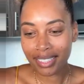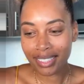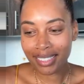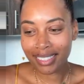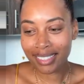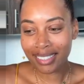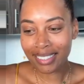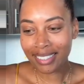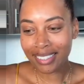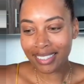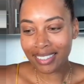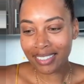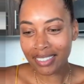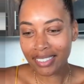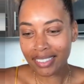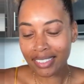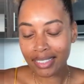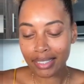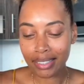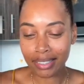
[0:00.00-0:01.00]

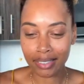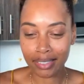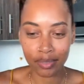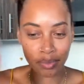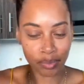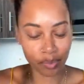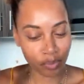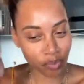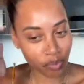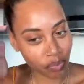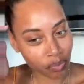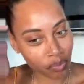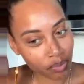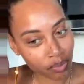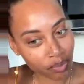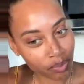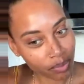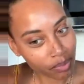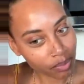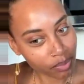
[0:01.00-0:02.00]

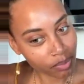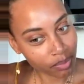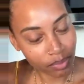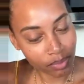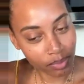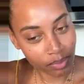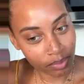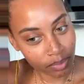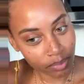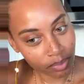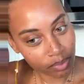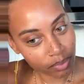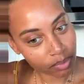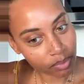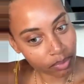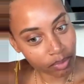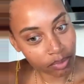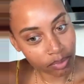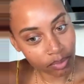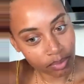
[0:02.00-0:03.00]

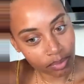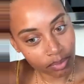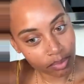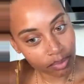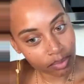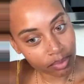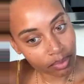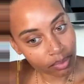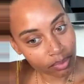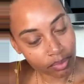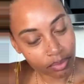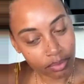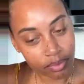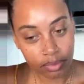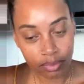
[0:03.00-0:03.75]
This person isn't speaking.